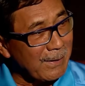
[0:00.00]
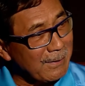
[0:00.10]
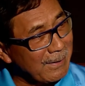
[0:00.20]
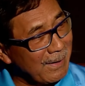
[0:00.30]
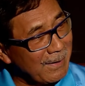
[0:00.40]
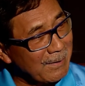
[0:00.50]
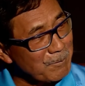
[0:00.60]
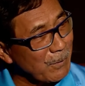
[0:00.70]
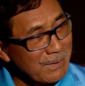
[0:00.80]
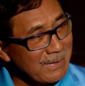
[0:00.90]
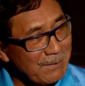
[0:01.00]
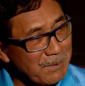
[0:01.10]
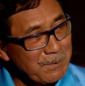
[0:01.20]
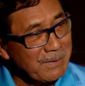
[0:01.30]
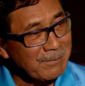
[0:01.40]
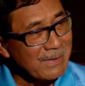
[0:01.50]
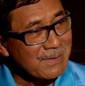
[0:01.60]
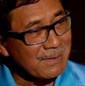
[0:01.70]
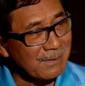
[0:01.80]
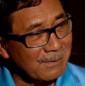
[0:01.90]
then the monies have to be
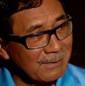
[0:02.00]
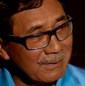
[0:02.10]
invested.